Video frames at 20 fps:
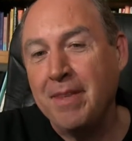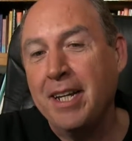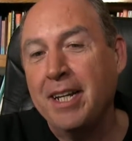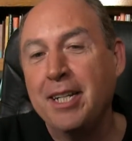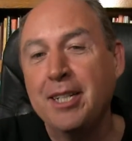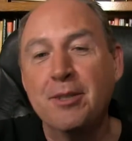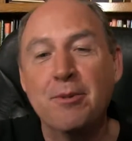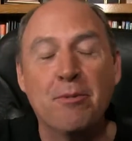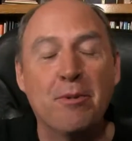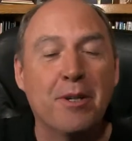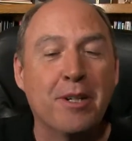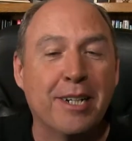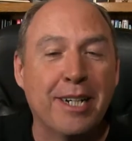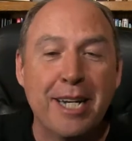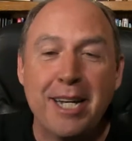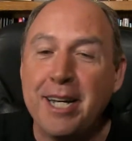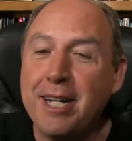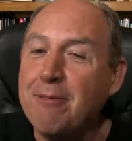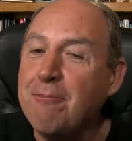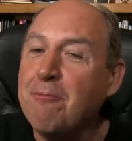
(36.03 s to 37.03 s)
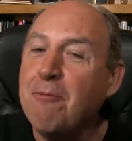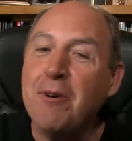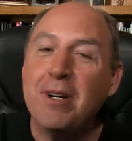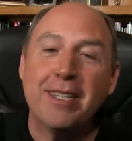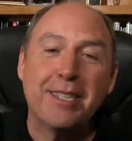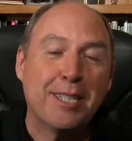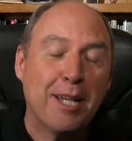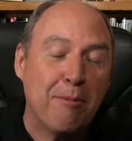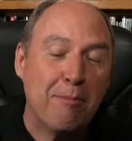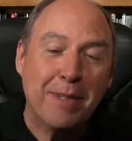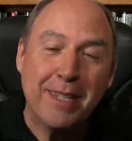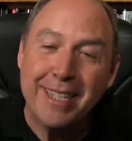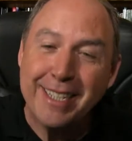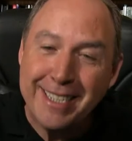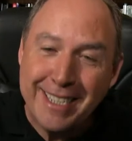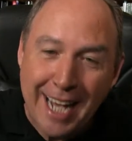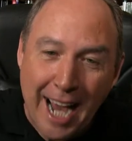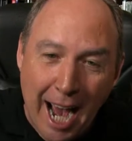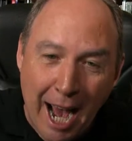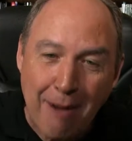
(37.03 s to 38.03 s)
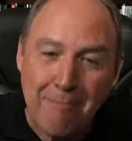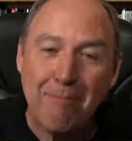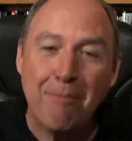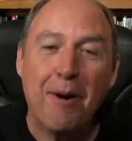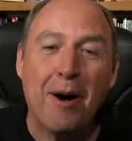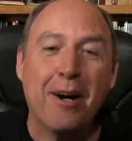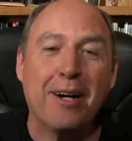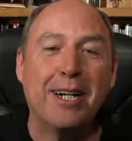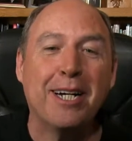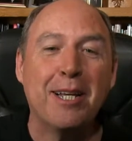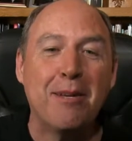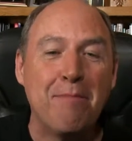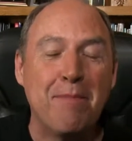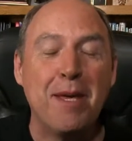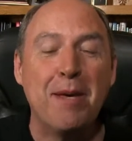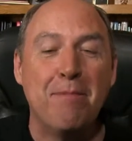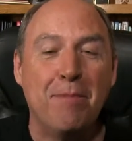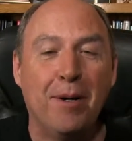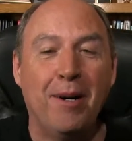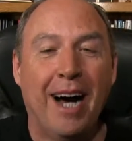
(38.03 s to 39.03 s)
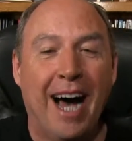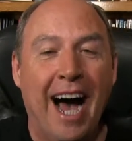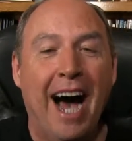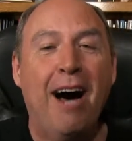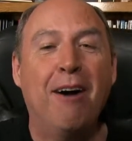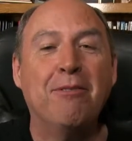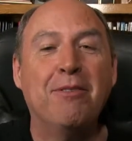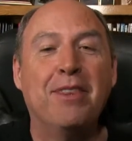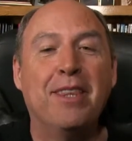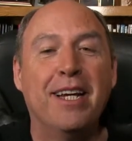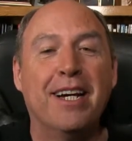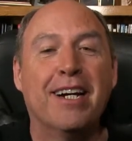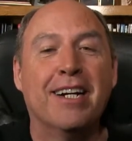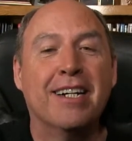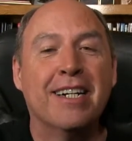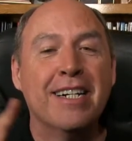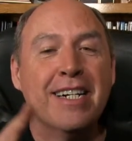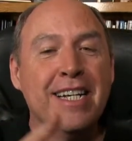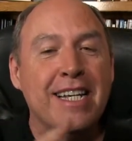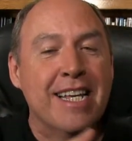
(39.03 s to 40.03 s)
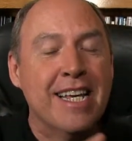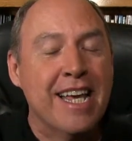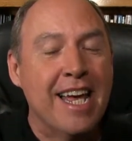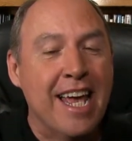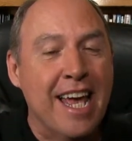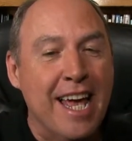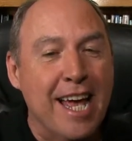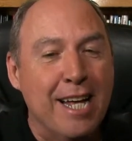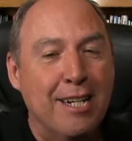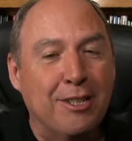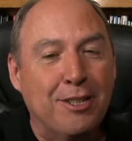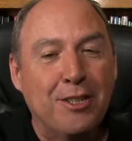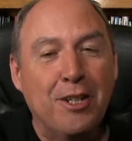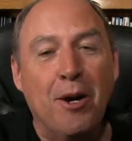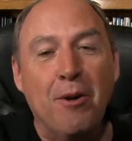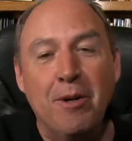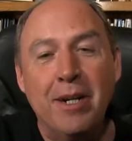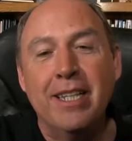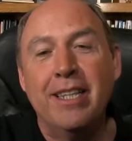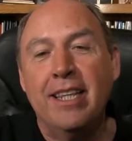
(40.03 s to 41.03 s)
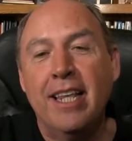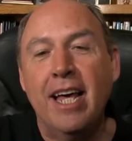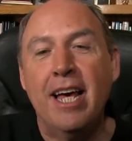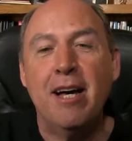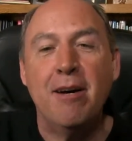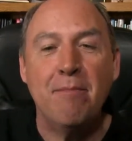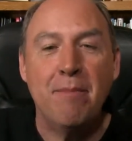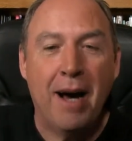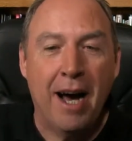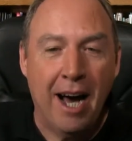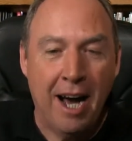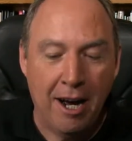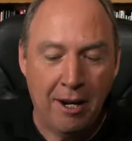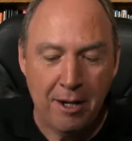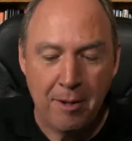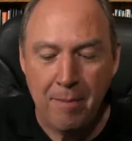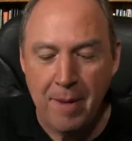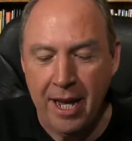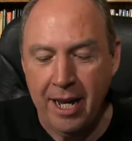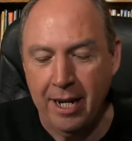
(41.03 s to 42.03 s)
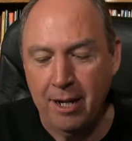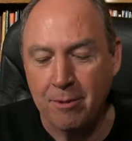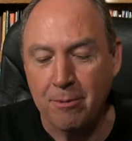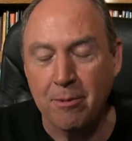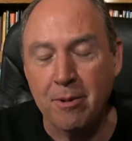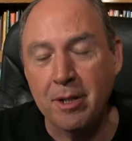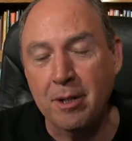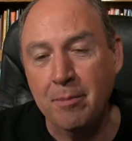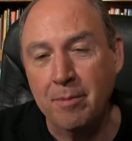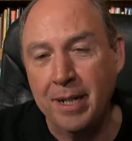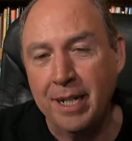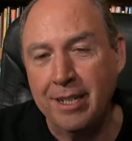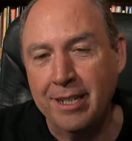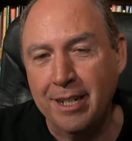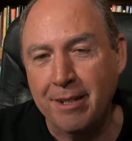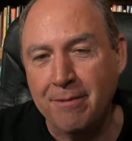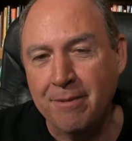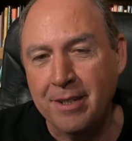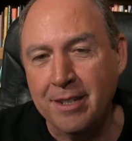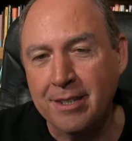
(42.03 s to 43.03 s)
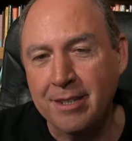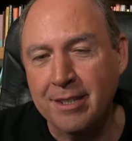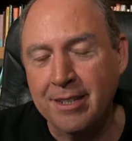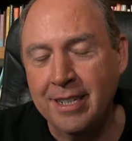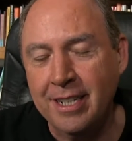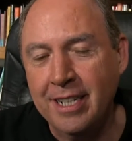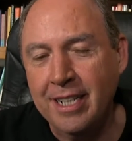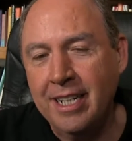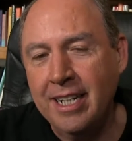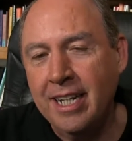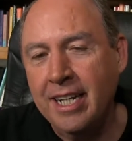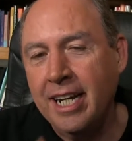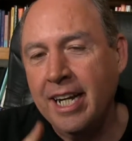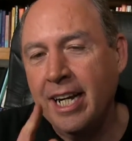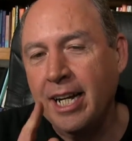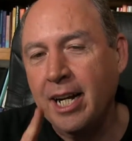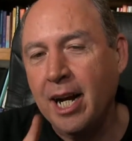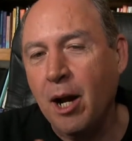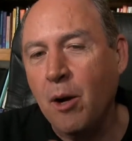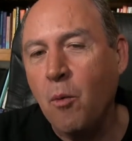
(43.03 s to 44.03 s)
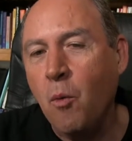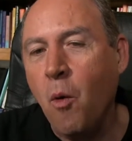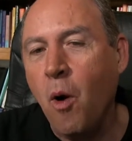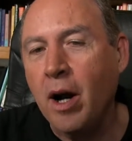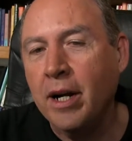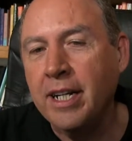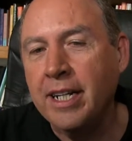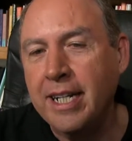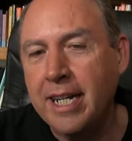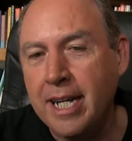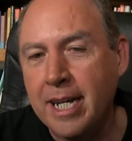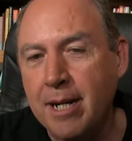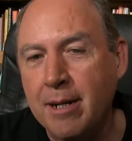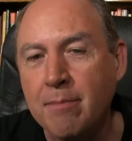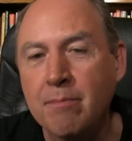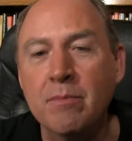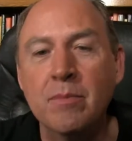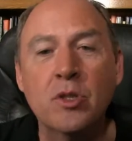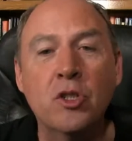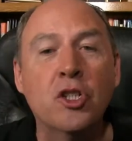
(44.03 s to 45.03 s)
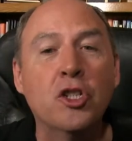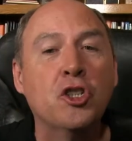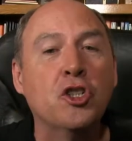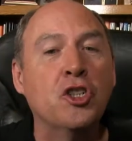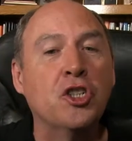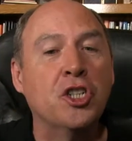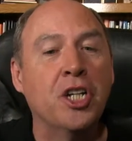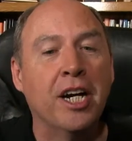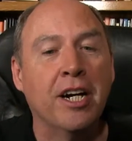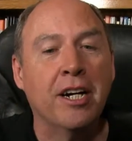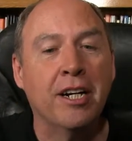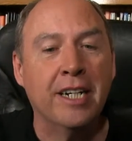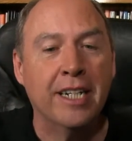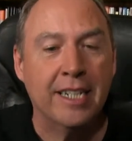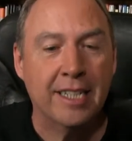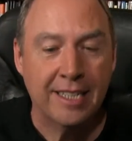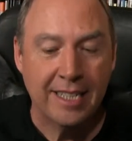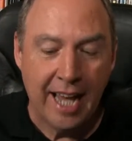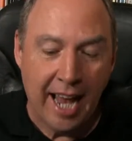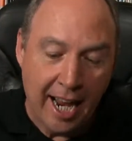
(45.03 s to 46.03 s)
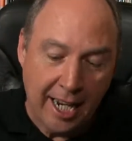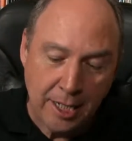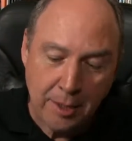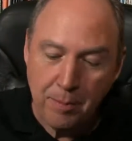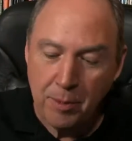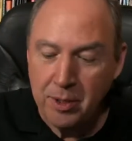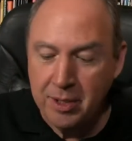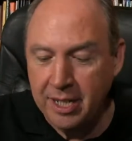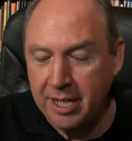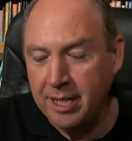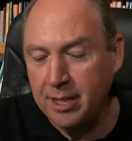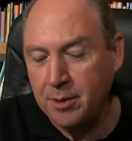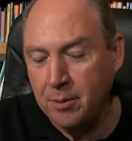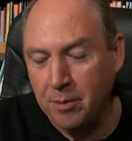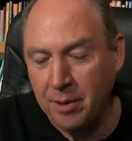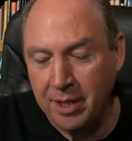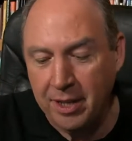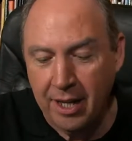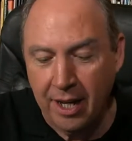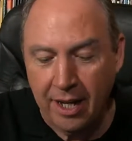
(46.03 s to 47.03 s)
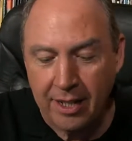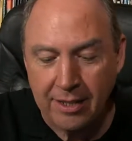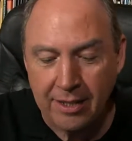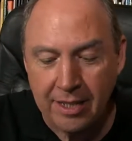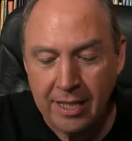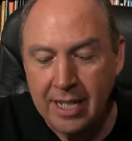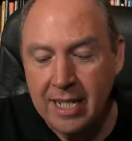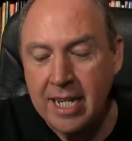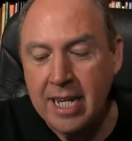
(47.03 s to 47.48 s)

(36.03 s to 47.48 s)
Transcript: He's working with some of the top marketing people out there and showing them how to make a real big difference. And I wanted him to share his expertise with us.